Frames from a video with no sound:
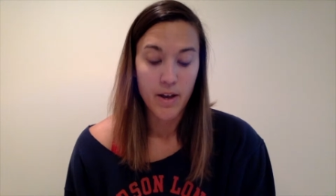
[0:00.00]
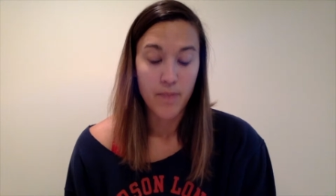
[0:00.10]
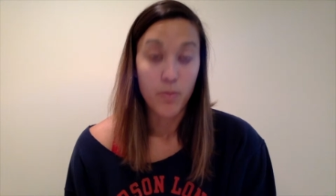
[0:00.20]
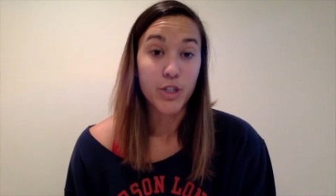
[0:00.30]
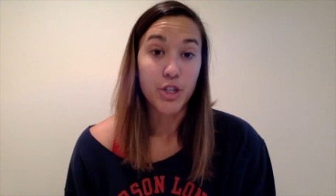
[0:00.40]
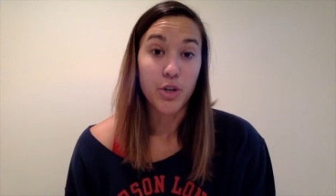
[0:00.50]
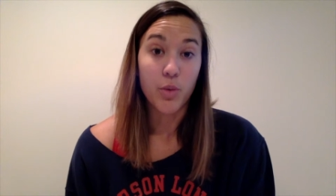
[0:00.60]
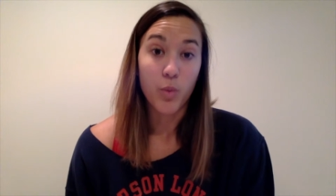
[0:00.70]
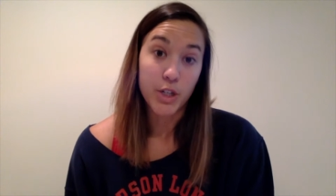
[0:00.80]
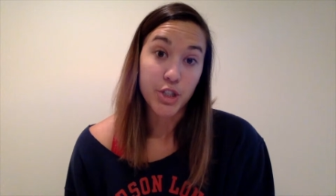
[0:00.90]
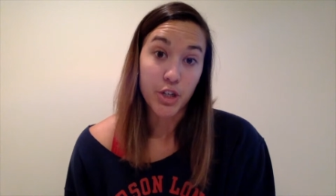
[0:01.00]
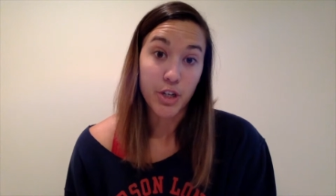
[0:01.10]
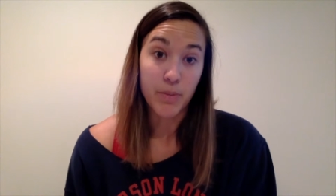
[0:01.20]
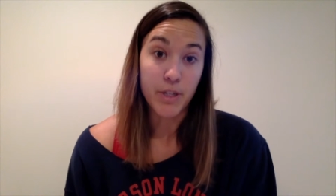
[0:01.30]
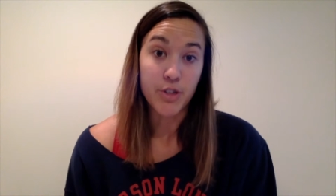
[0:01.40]
which are what you're going
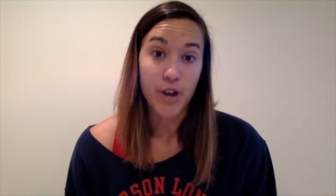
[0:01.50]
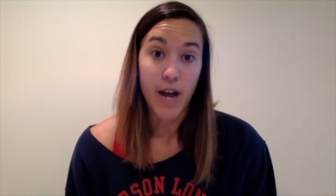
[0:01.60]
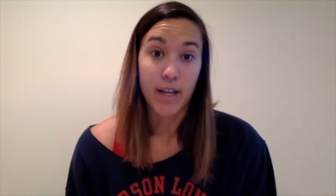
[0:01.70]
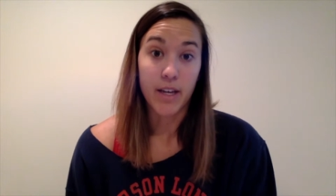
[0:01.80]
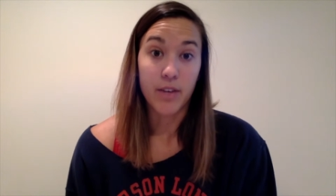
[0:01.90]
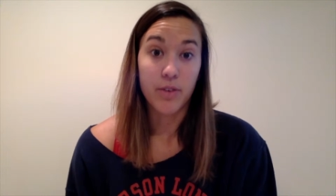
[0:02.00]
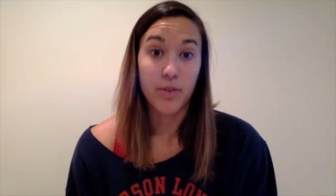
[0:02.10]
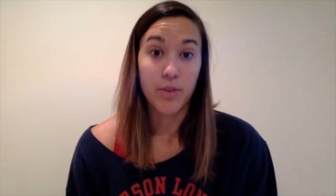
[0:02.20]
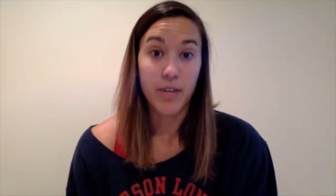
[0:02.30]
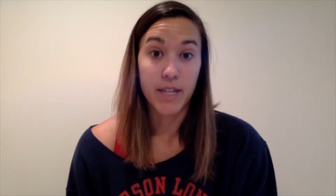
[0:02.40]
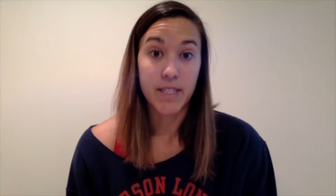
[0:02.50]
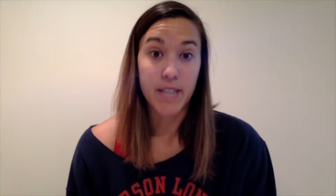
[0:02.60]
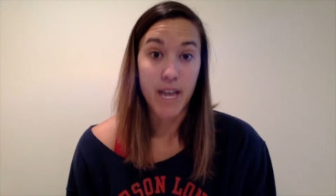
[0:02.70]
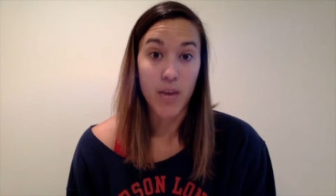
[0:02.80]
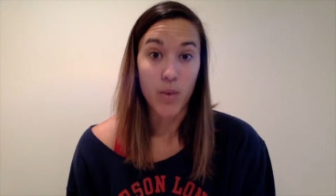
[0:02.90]
to be tracking through the next
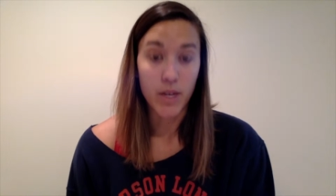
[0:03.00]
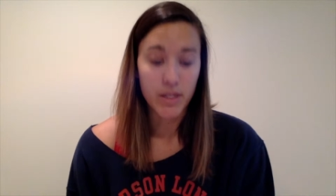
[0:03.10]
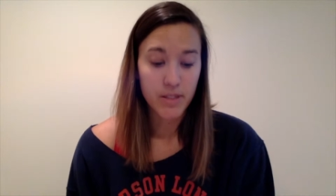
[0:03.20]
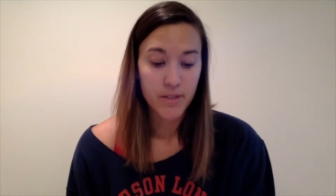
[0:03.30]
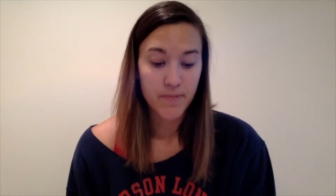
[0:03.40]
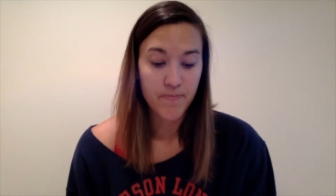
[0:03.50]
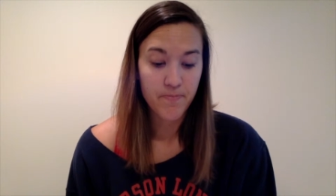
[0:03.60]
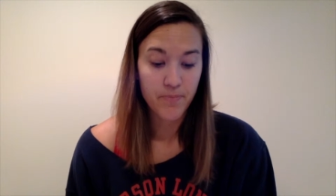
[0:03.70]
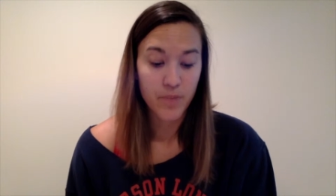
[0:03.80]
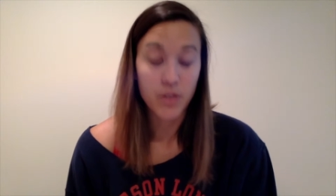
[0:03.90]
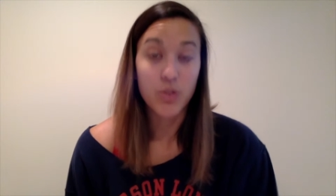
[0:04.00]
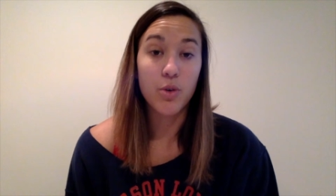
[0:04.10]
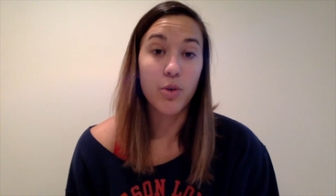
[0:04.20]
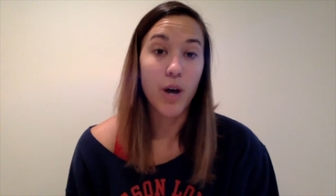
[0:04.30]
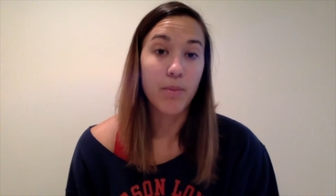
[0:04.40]
8 weeks.
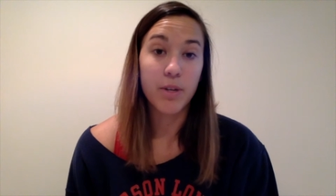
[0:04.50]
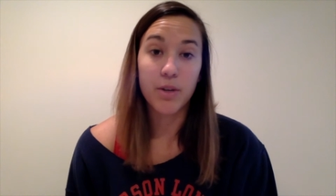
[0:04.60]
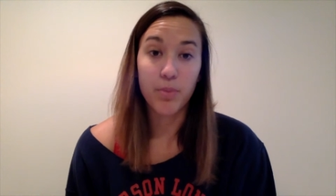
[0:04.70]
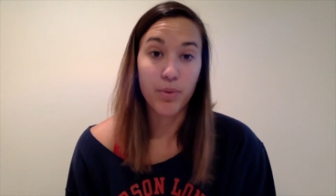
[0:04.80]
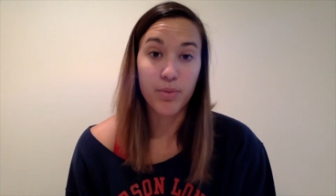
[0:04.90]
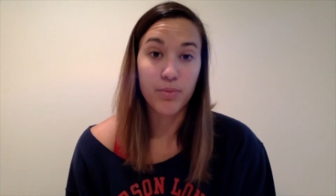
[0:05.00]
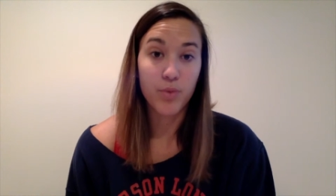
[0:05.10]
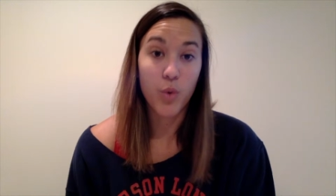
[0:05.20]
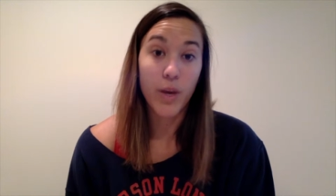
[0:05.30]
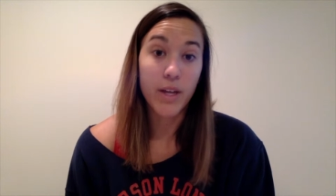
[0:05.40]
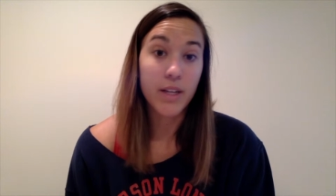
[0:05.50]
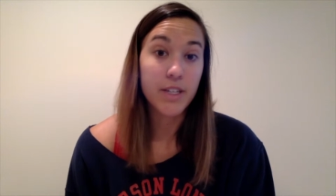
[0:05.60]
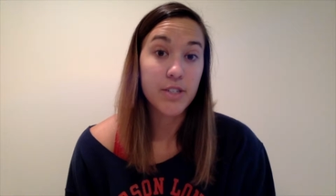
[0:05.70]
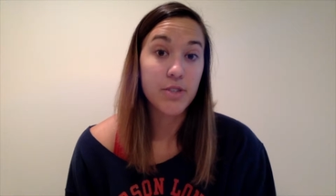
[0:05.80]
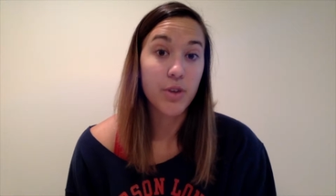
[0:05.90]
So I'm going to quickly
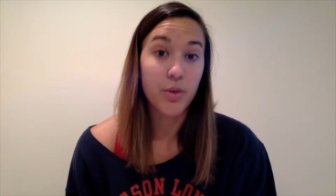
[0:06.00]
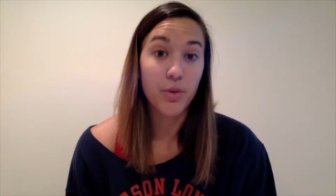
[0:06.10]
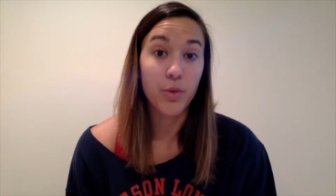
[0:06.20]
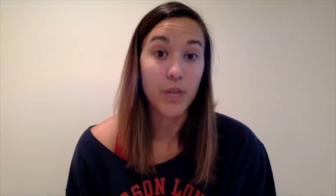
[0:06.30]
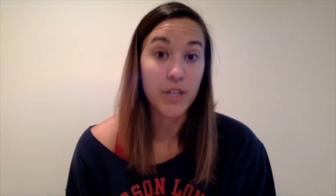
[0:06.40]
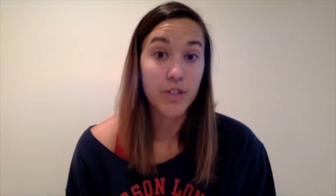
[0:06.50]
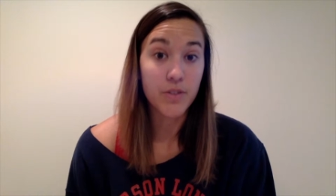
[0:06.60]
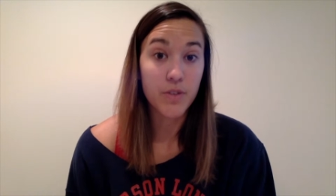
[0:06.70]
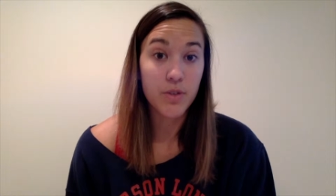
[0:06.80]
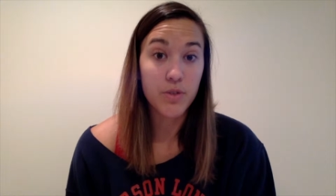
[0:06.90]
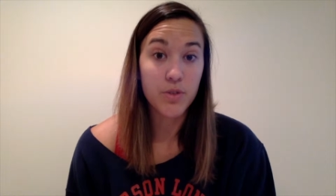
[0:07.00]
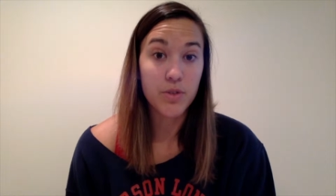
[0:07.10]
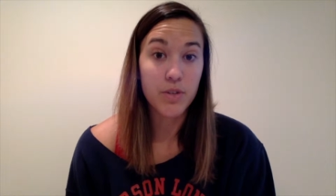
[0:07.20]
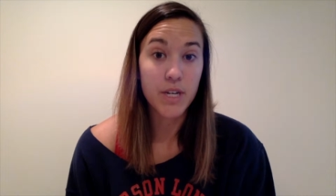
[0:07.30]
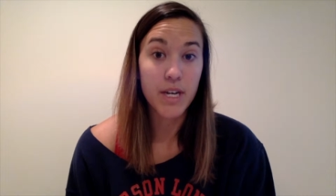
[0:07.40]
just go through each of those
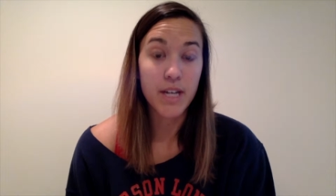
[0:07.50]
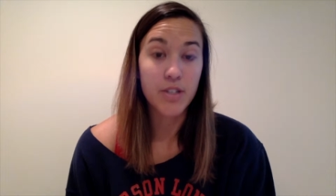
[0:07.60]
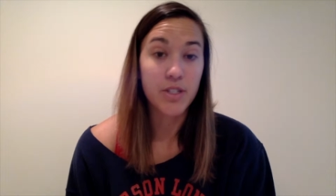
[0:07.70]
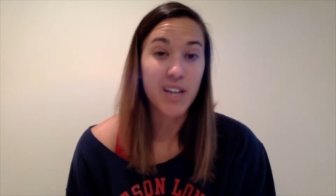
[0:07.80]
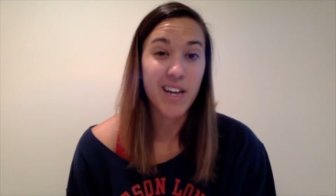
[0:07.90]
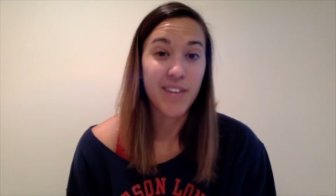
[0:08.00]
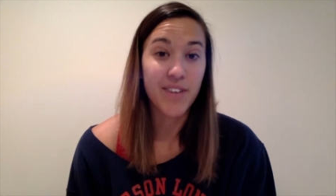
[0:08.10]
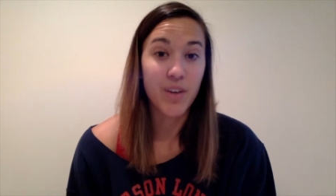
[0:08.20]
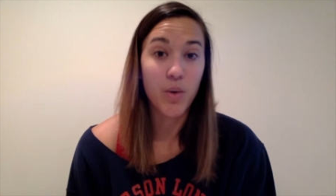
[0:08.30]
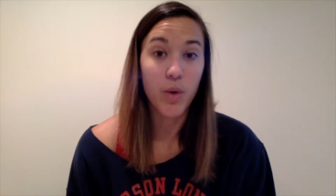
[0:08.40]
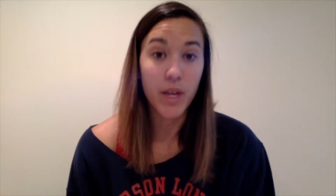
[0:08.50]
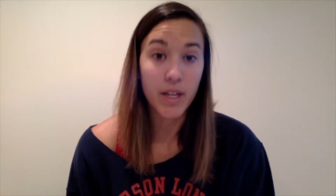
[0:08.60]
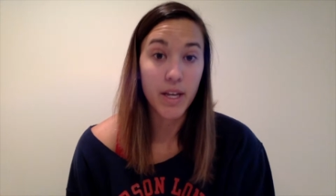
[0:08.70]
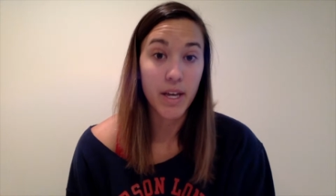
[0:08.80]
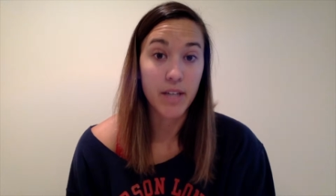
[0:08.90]
three and just kind of
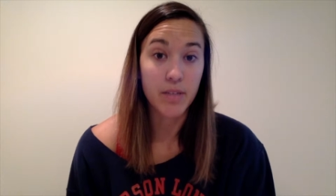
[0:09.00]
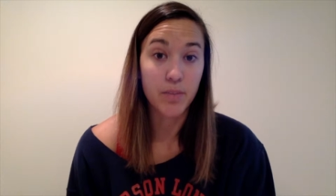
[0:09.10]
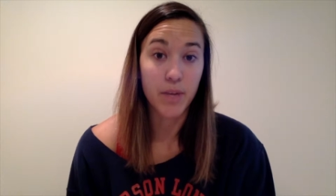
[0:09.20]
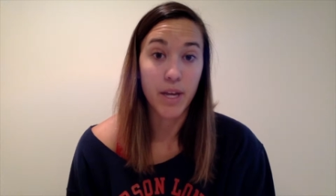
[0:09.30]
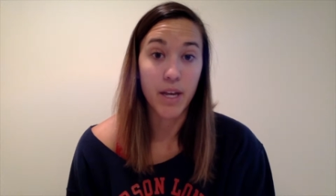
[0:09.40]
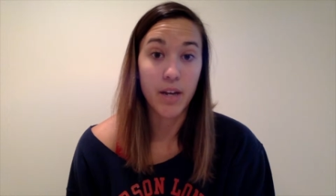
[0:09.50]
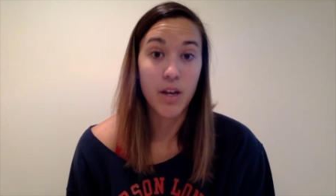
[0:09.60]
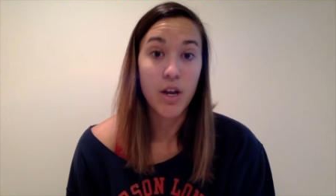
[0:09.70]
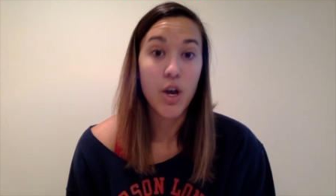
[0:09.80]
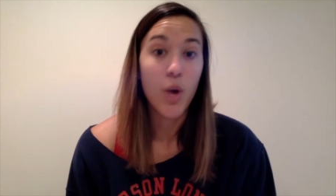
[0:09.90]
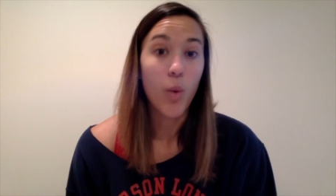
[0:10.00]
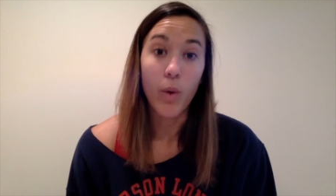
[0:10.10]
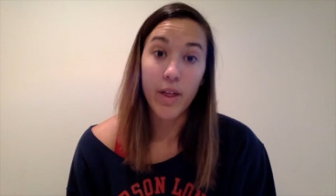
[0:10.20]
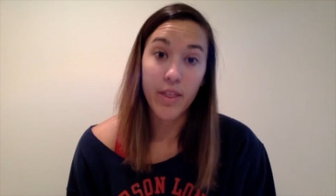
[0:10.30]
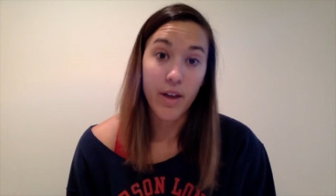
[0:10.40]
quickly explain
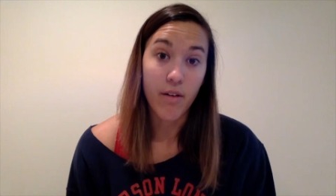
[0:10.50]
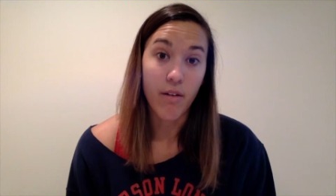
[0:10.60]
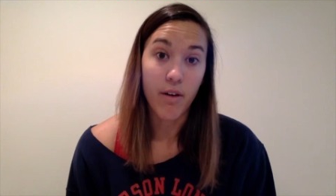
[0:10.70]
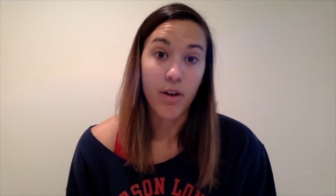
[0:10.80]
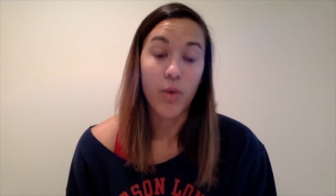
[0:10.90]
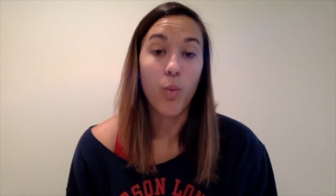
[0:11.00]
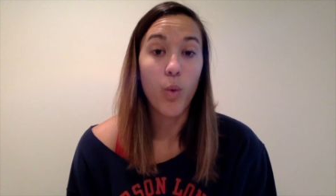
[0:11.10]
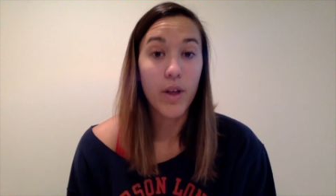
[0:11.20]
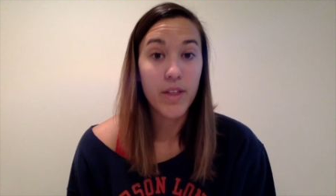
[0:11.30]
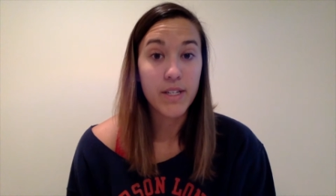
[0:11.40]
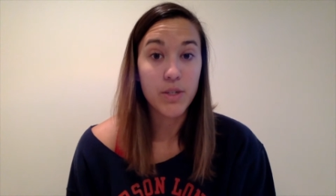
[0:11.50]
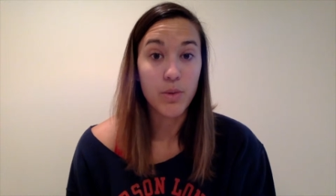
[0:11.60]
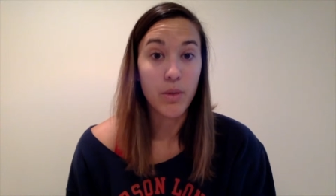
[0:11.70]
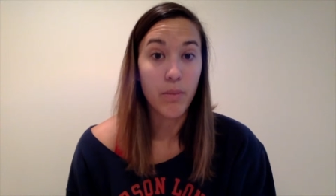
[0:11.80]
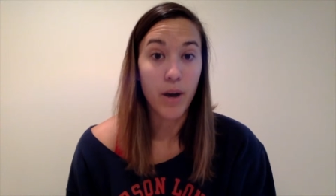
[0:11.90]
what they are, what they do
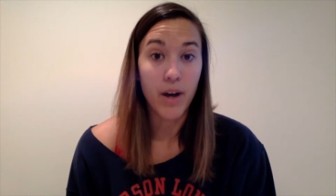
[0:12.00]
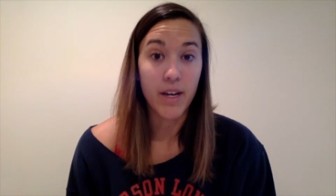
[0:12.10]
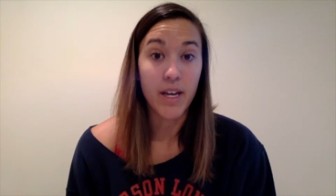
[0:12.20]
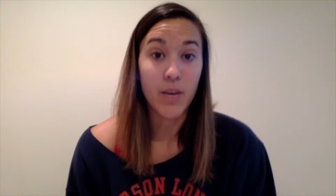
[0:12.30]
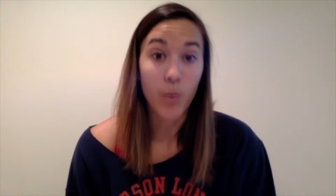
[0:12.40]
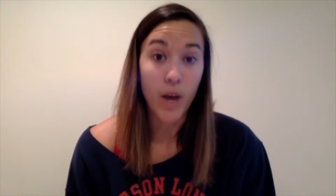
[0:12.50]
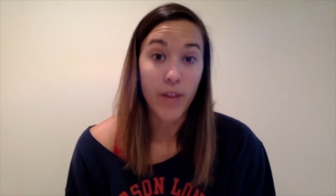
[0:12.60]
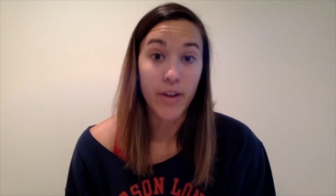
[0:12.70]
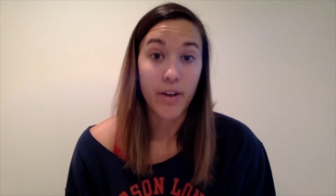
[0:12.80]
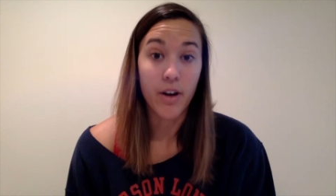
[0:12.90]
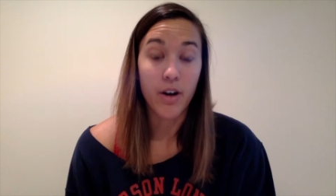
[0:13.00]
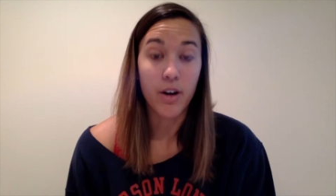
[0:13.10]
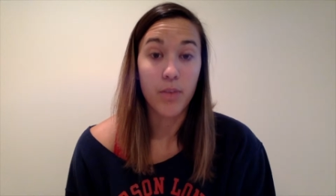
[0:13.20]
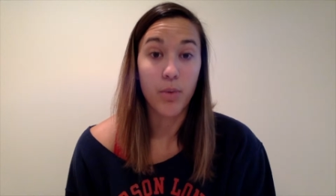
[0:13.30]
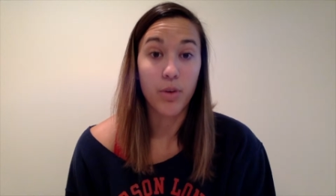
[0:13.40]
in the body, and why they are
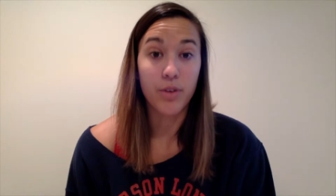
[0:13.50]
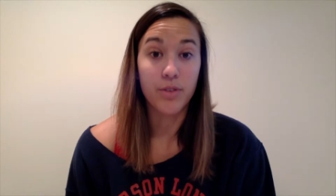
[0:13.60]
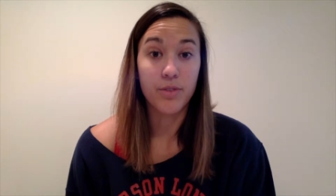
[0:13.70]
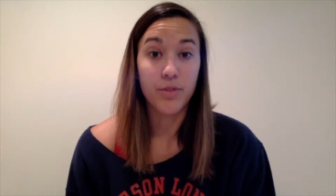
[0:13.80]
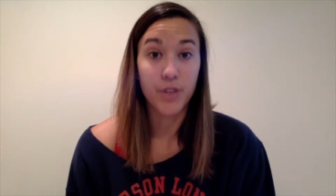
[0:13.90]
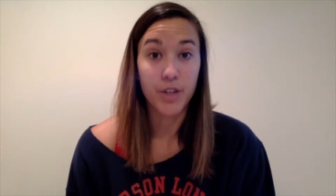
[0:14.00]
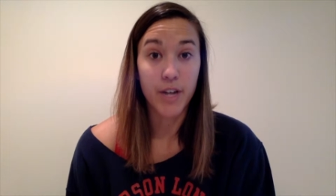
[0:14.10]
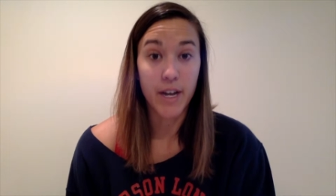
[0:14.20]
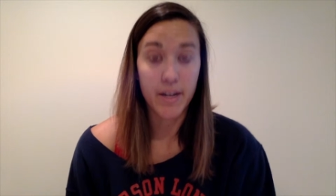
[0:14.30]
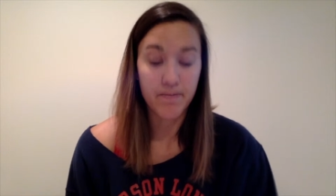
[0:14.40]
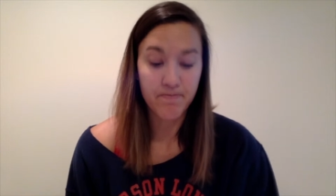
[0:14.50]
important for your diet.